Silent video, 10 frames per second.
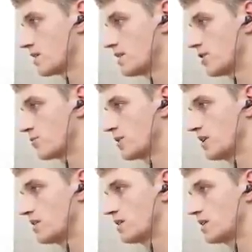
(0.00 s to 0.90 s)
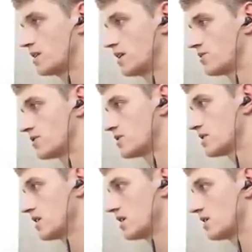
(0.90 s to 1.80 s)
Take your wheel, and then
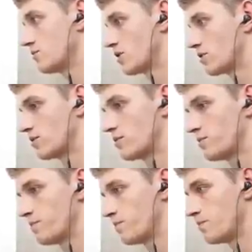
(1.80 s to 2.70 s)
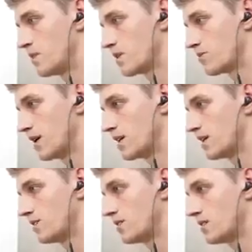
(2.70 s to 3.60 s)
there's 1 kilometer mark right
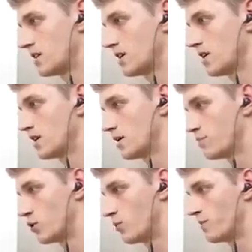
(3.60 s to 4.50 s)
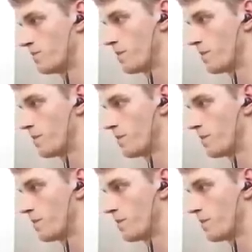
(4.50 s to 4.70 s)
here. Boom.